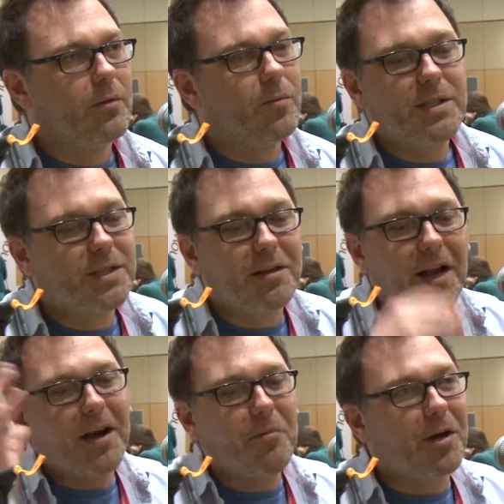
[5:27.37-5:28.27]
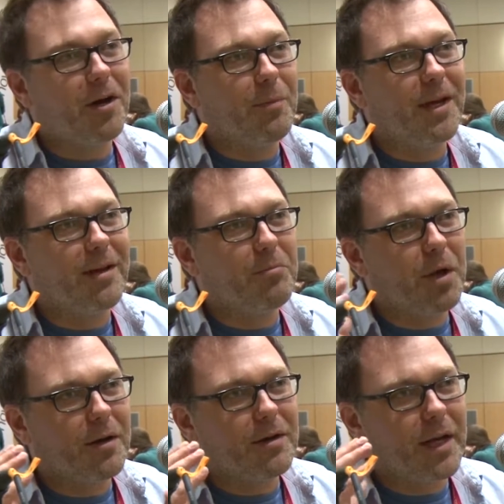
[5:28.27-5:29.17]
We still let anyone come in,
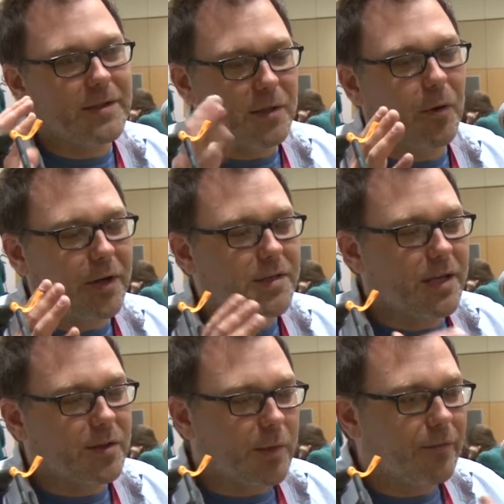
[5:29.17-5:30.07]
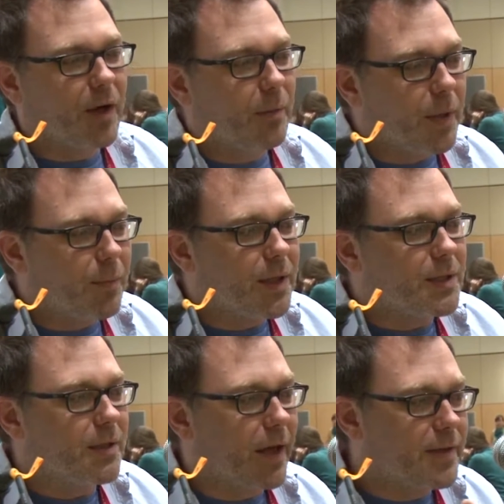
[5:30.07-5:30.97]
but as an organization, we have a
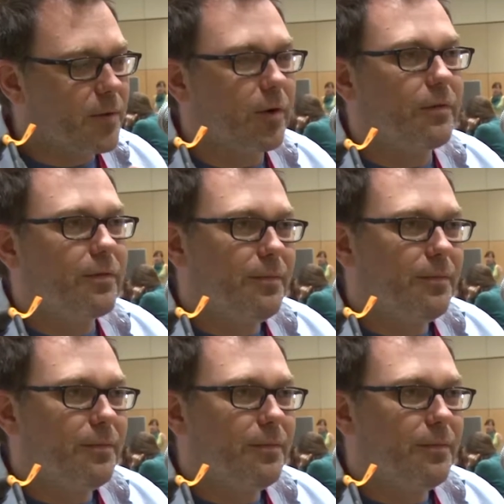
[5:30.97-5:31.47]
commitment to that sort of